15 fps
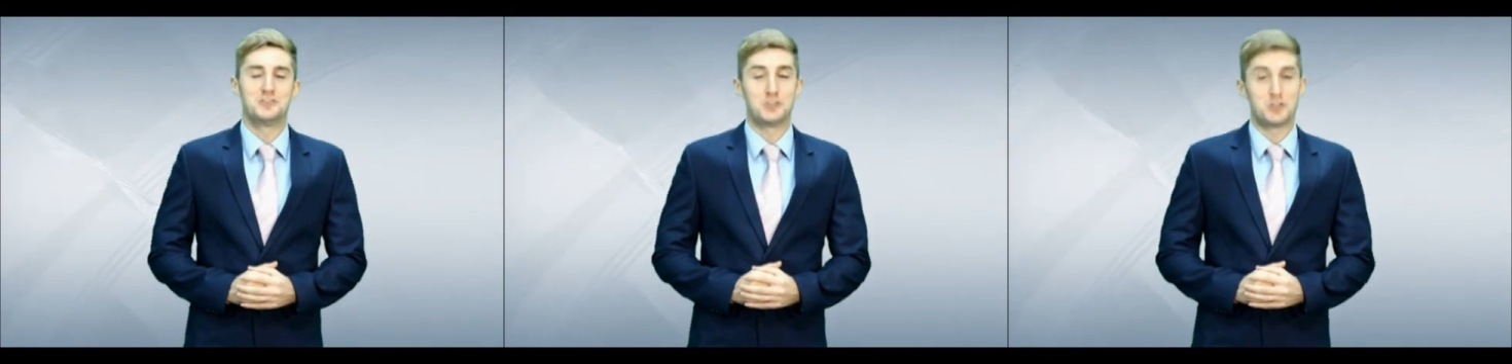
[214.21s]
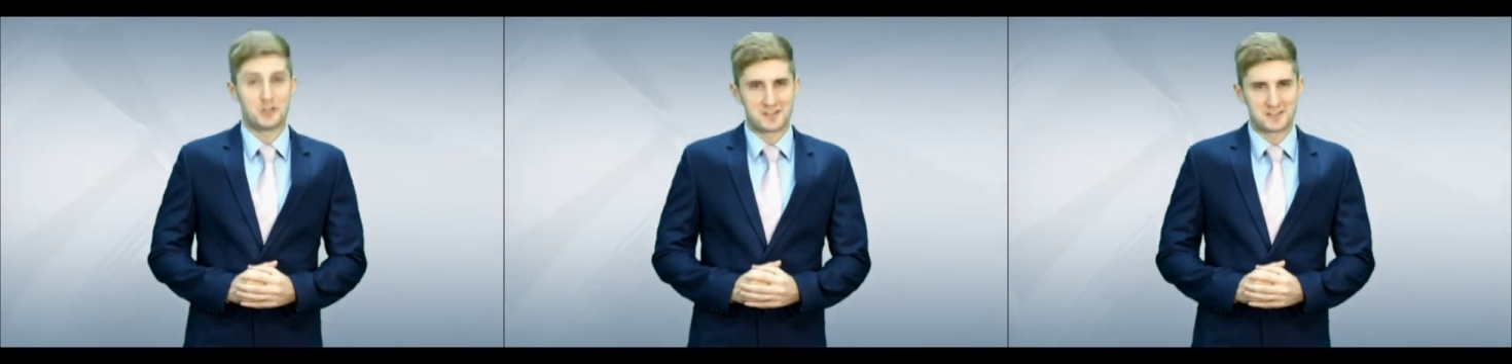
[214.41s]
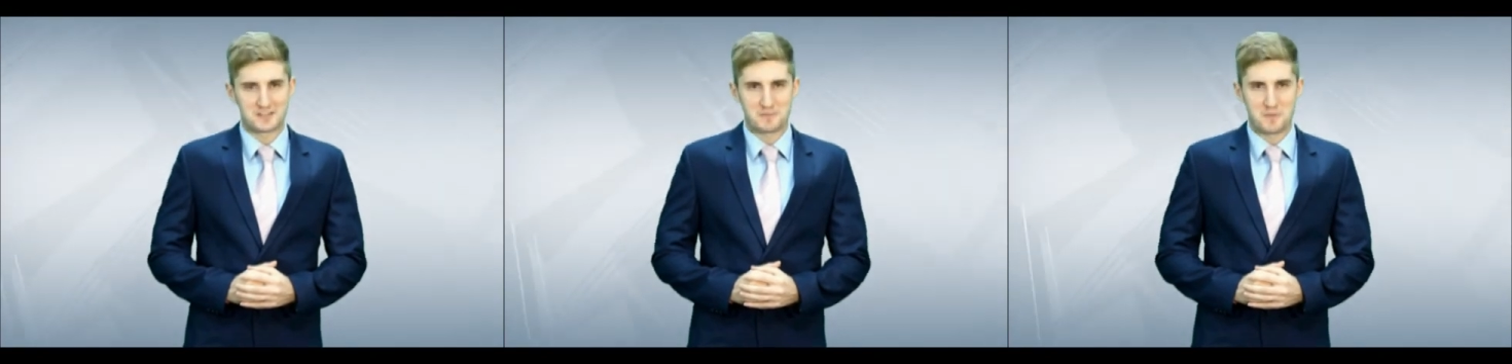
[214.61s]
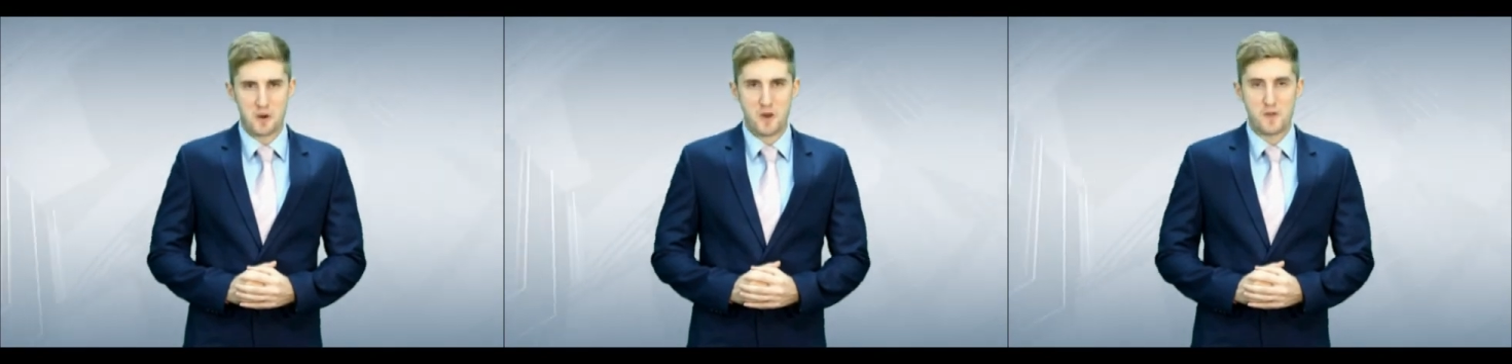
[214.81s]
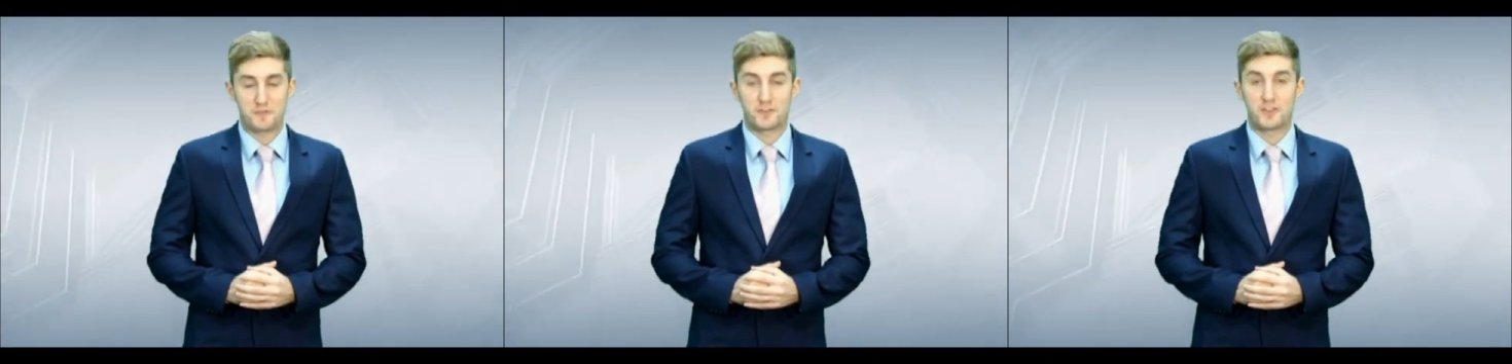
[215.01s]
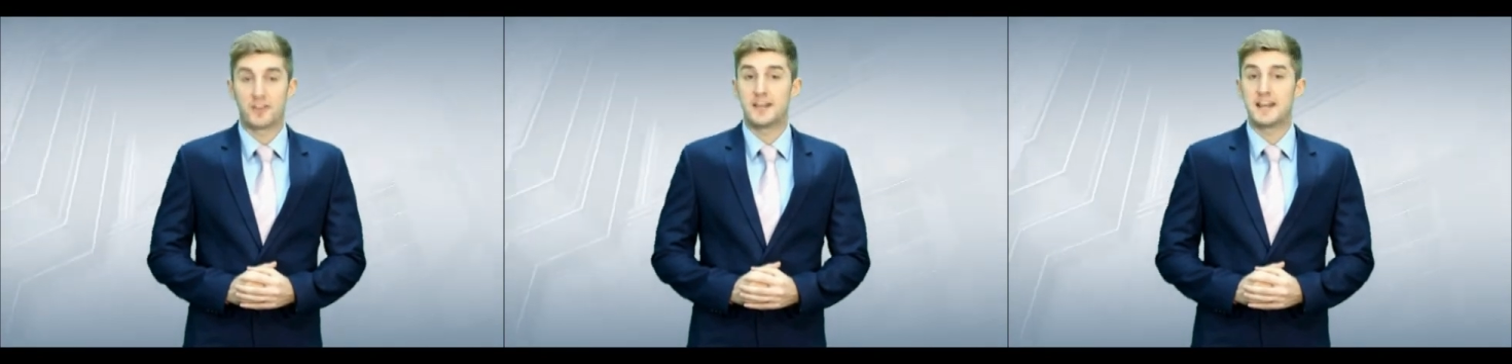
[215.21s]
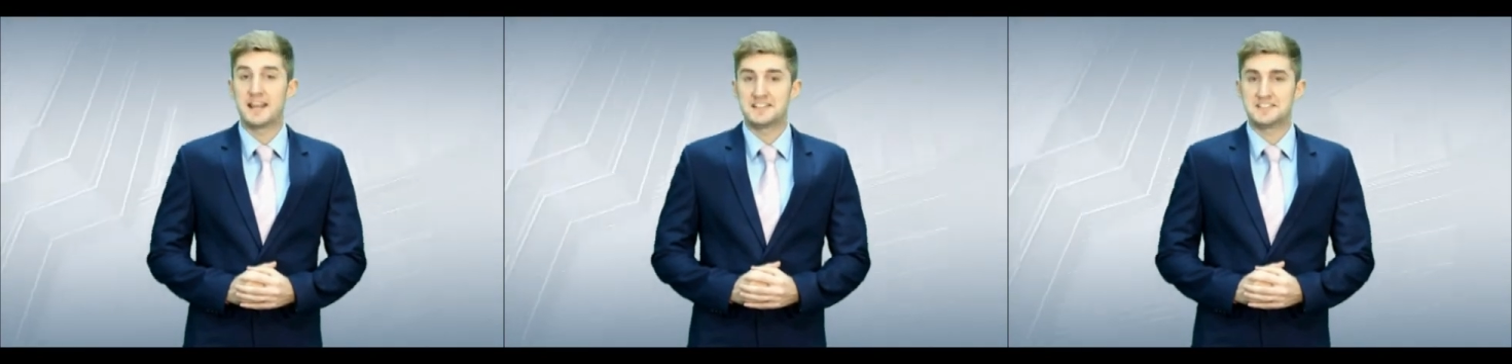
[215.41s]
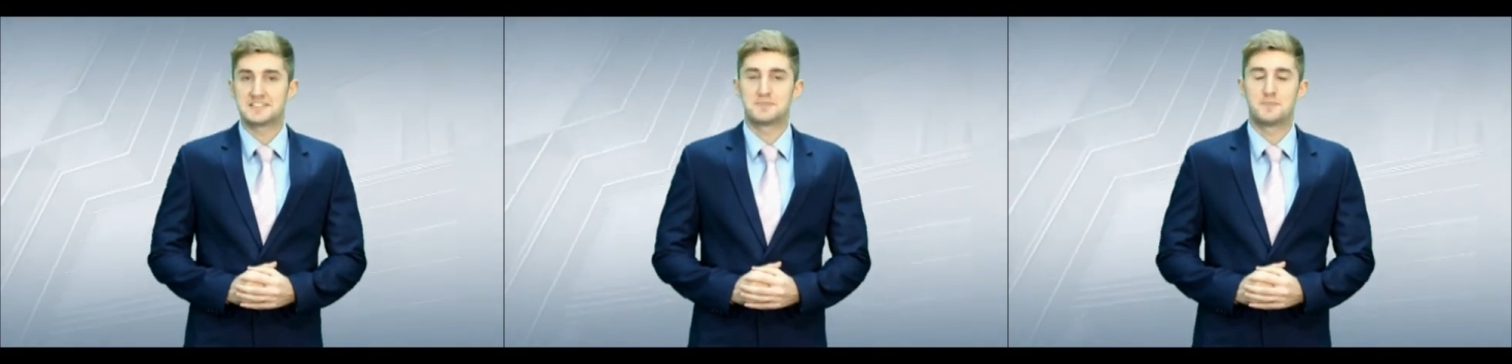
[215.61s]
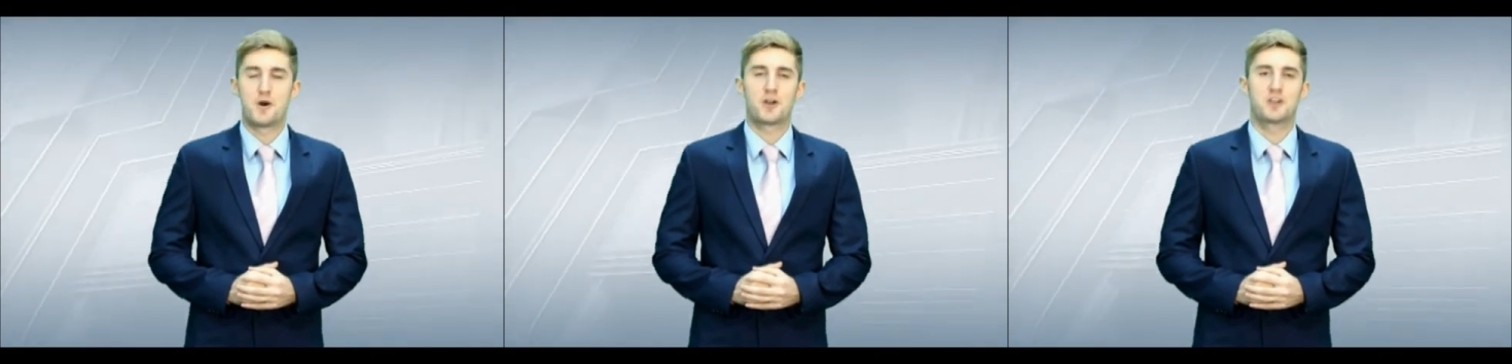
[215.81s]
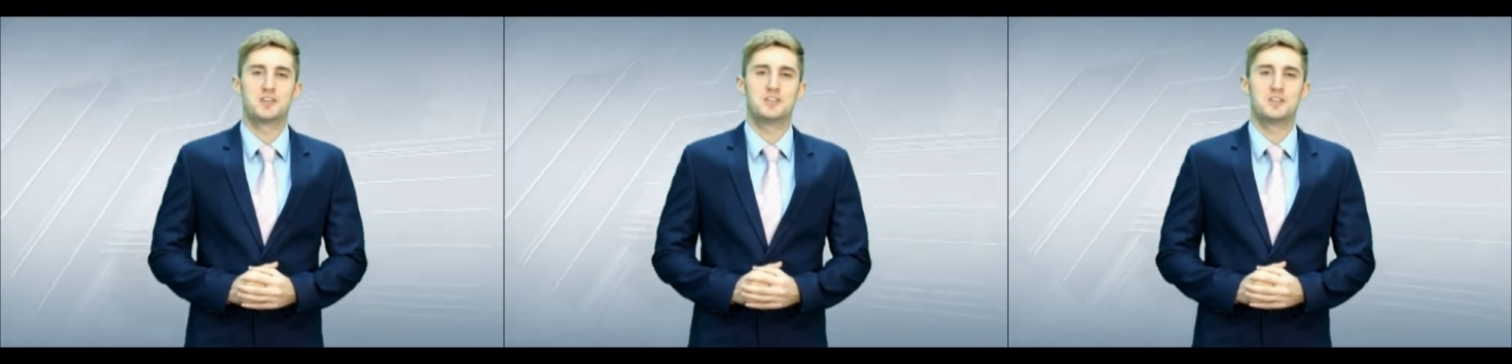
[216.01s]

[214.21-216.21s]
Tune in tomorrow for the latest market